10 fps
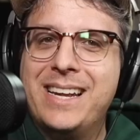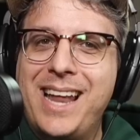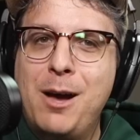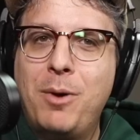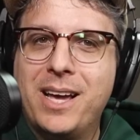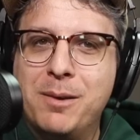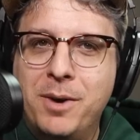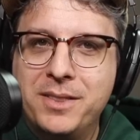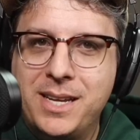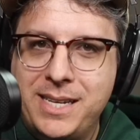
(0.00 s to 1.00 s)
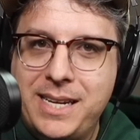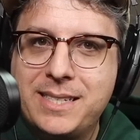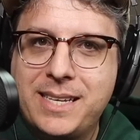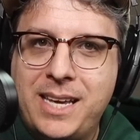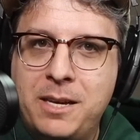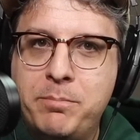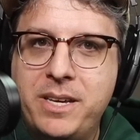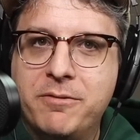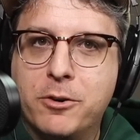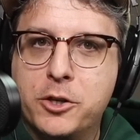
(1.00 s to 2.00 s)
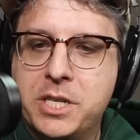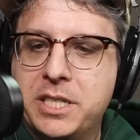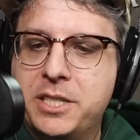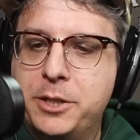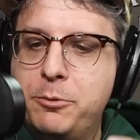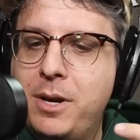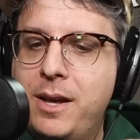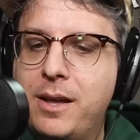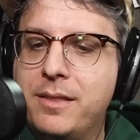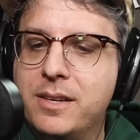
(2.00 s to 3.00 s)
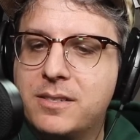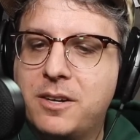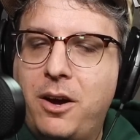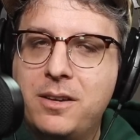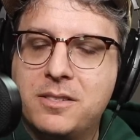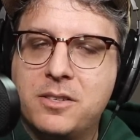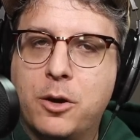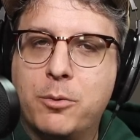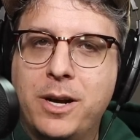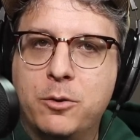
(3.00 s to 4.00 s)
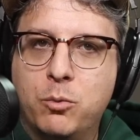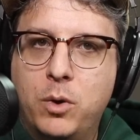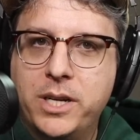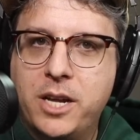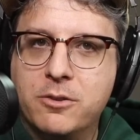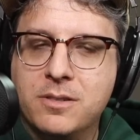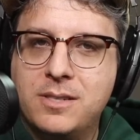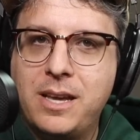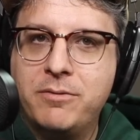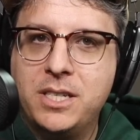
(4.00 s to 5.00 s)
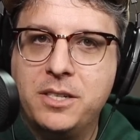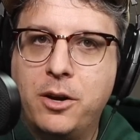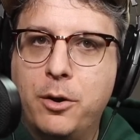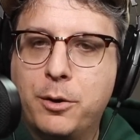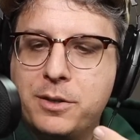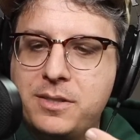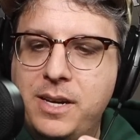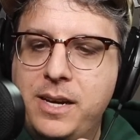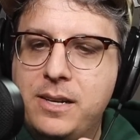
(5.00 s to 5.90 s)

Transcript: Now I am on the Neat King Bee version two. This costs around one hundred seventy dollars.